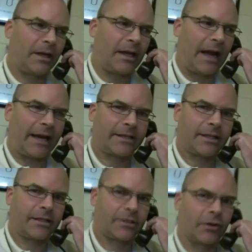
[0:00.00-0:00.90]
for me to get
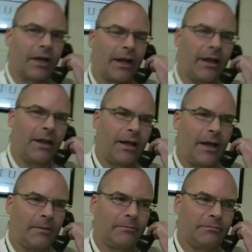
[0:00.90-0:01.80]
access. Okay,
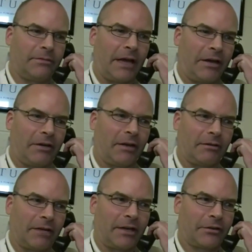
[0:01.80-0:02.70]
I'm down here
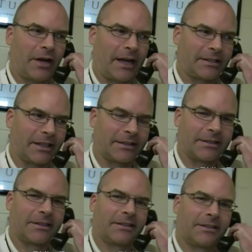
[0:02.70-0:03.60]
and ready for
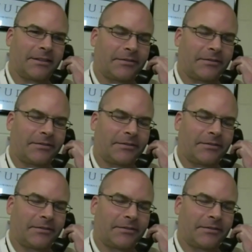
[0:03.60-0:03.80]
access.